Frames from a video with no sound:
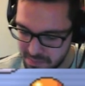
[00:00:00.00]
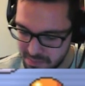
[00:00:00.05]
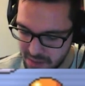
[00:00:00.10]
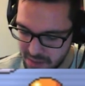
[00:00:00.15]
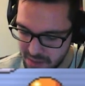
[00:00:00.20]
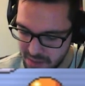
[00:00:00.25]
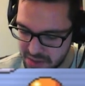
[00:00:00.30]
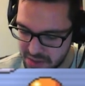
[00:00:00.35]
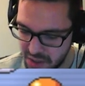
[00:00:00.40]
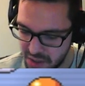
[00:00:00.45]

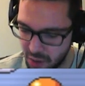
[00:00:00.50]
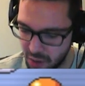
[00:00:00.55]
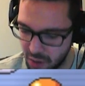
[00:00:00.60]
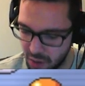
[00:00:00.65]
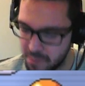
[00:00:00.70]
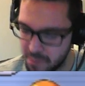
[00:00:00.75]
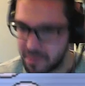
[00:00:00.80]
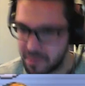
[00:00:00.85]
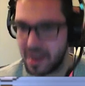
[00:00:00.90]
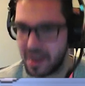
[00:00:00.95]
So
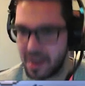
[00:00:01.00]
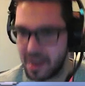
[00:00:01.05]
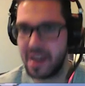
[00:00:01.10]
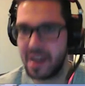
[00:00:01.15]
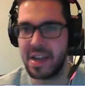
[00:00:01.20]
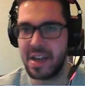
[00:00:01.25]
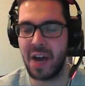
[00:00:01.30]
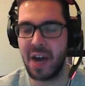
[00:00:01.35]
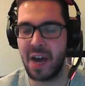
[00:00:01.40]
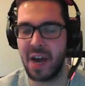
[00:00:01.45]

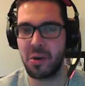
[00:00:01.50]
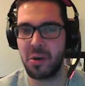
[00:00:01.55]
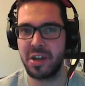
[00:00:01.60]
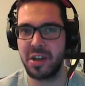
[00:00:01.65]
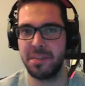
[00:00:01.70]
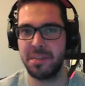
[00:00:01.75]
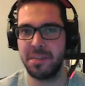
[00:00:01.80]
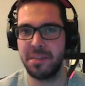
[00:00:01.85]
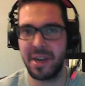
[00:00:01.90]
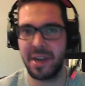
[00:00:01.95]
now we're on
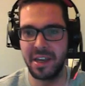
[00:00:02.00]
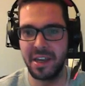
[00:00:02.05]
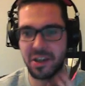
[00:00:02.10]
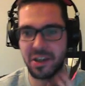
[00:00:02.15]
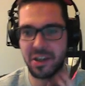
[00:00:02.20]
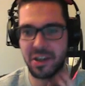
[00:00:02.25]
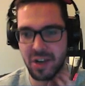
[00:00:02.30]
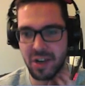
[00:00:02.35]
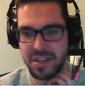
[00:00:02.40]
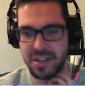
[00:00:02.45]
to Mega
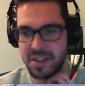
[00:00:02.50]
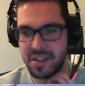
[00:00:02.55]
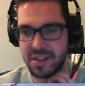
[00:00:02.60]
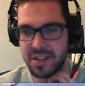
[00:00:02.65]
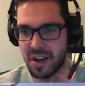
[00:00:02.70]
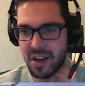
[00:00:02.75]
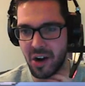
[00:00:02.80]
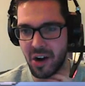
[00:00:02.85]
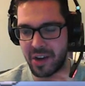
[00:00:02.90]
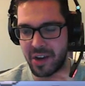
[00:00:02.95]
Gyarados,
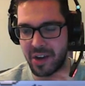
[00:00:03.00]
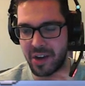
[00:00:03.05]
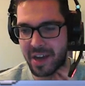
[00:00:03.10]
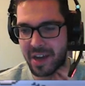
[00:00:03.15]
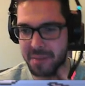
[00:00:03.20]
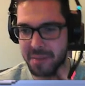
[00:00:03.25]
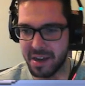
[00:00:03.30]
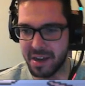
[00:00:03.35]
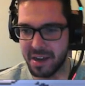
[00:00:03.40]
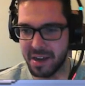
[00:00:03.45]
our
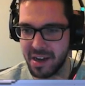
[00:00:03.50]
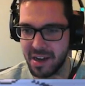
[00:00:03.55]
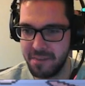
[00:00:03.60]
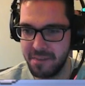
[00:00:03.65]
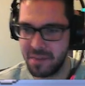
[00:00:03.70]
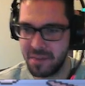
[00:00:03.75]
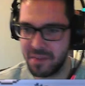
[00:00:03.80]
Yanmega,